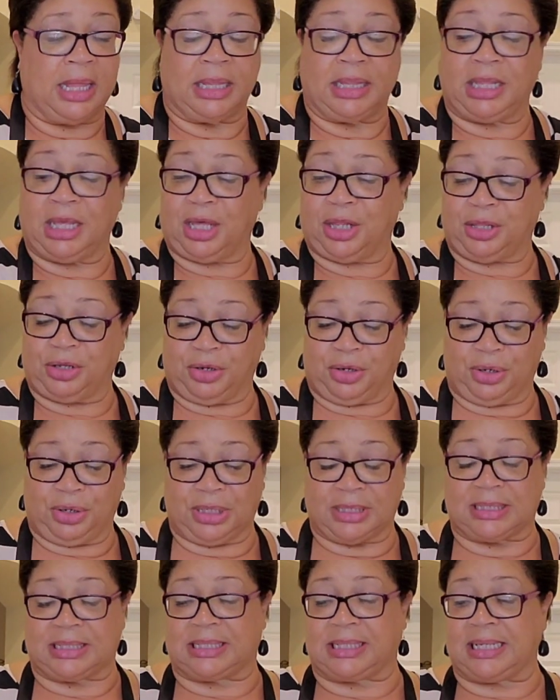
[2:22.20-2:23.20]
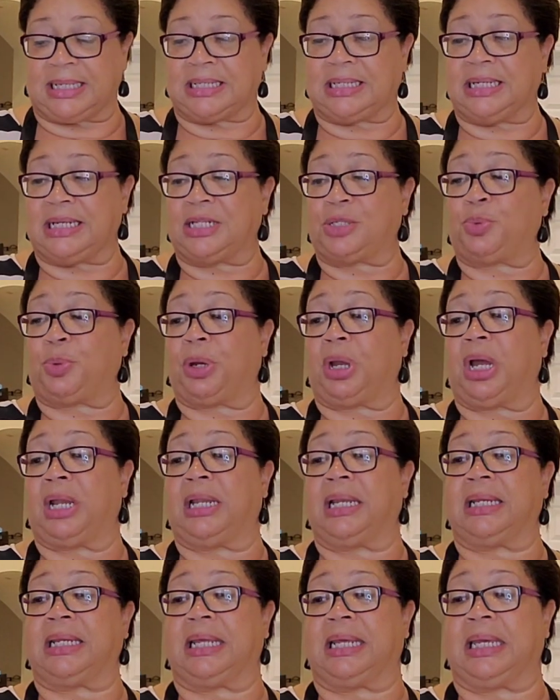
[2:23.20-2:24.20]
The other seasonings we're going
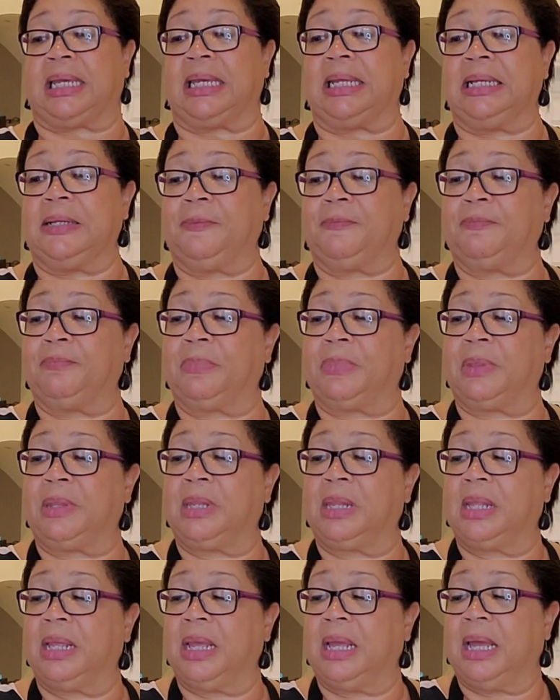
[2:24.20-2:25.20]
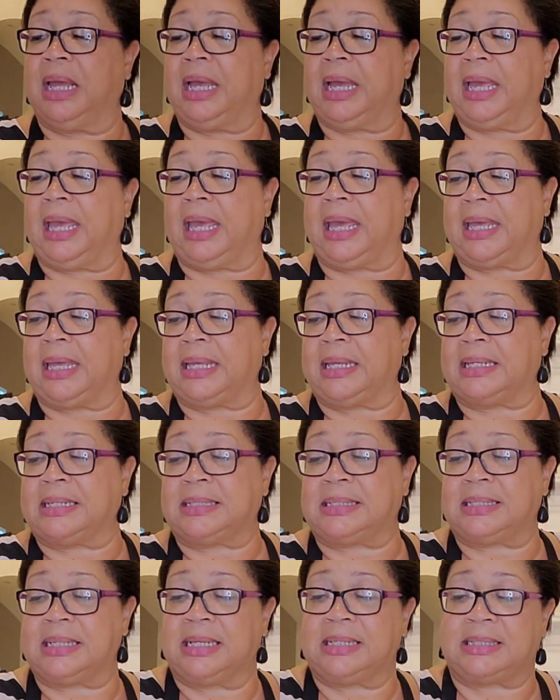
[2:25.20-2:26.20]
to need
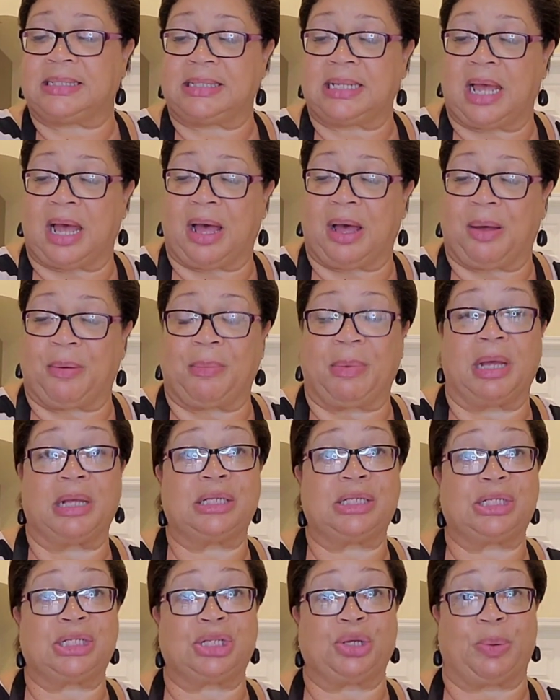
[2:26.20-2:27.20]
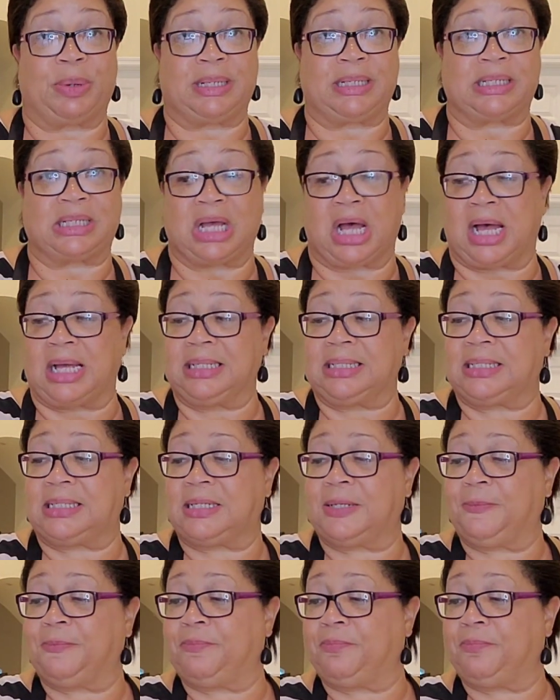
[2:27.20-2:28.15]
is some soy sauce,